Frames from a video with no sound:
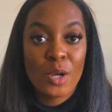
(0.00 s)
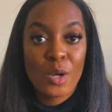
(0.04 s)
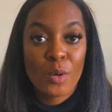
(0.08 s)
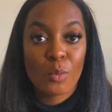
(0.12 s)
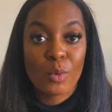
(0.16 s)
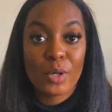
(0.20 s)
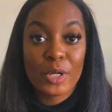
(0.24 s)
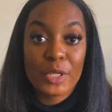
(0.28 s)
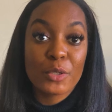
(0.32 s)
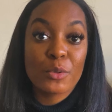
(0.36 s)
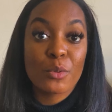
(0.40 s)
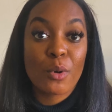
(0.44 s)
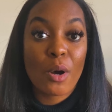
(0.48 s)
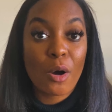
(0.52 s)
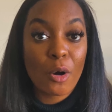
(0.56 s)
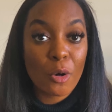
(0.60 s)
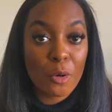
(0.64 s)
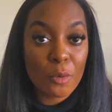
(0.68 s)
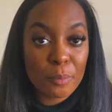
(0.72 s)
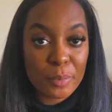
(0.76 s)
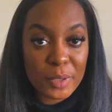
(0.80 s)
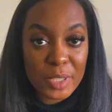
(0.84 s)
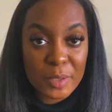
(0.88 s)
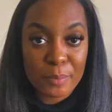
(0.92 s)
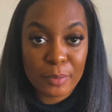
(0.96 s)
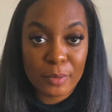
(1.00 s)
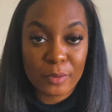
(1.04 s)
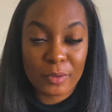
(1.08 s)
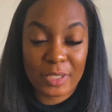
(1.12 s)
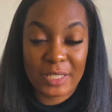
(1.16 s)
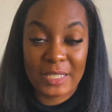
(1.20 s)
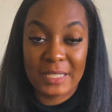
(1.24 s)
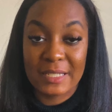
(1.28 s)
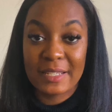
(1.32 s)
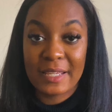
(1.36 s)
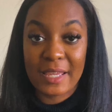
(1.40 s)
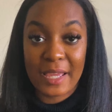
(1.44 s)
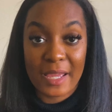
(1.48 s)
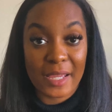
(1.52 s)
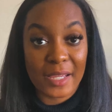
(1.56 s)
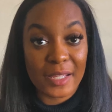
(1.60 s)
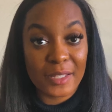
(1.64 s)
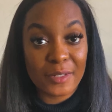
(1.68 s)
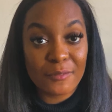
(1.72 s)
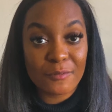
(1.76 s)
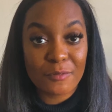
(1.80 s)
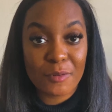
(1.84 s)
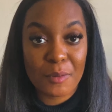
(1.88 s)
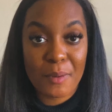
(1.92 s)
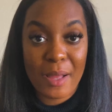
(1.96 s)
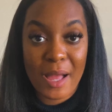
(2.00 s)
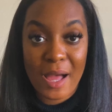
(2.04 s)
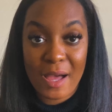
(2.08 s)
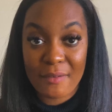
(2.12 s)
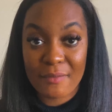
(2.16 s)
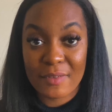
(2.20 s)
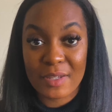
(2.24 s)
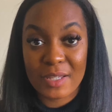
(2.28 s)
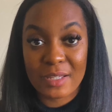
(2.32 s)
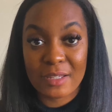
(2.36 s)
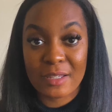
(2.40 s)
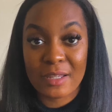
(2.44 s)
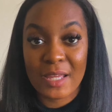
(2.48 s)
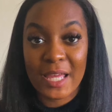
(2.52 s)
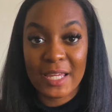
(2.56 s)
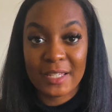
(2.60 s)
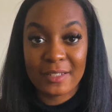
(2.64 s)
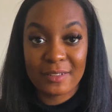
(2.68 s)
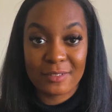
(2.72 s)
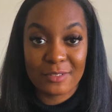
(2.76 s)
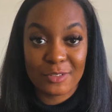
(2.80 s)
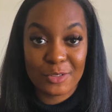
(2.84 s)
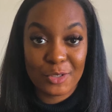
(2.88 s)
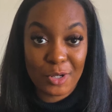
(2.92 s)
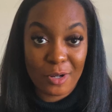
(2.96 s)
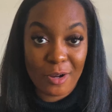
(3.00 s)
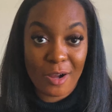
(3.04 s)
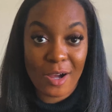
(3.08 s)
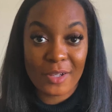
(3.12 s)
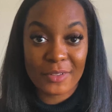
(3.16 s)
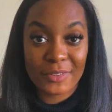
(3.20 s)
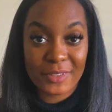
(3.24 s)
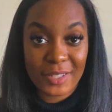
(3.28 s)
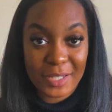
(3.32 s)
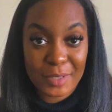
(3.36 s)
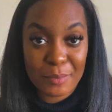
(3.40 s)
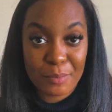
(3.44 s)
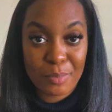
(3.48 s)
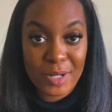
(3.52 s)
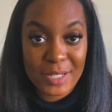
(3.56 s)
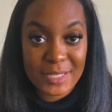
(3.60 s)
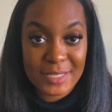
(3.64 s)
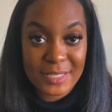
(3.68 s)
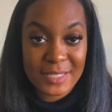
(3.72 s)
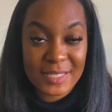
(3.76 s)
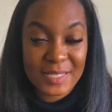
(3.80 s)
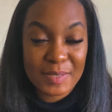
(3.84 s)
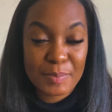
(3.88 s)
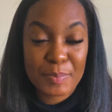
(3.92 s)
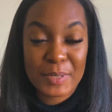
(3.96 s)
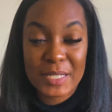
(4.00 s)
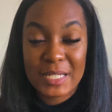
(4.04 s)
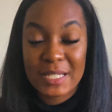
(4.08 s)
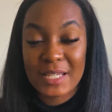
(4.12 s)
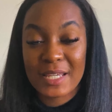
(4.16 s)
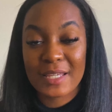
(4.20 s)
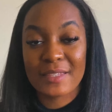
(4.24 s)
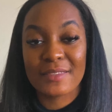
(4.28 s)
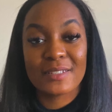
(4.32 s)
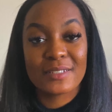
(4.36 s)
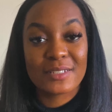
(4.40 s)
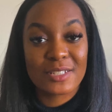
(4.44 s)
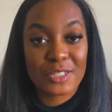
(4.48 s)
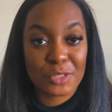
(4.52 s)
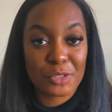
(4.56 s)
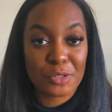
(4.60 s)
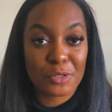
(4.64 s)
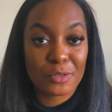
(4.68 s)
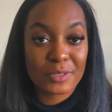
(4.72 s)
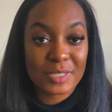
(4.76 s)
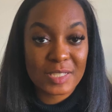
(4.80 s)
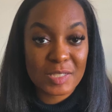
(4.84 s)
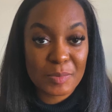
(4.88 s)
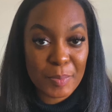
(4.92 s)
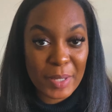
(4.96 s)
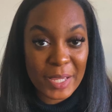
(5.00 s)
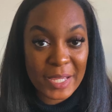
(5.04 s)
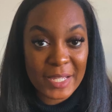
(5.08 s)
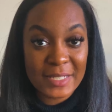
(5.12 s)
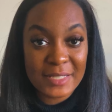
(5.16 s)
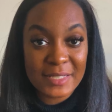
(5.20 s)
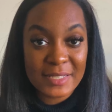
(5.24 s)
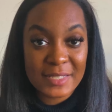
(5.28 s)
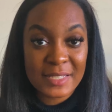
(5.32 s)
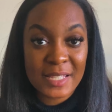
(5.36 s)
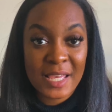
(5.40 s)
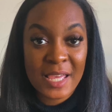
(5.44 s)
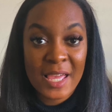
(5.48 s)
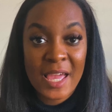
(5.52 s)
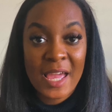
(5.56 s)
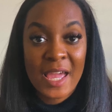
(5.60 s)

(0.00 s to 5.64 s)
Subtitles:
what you hope people can gain from having your online presence be in the digital space,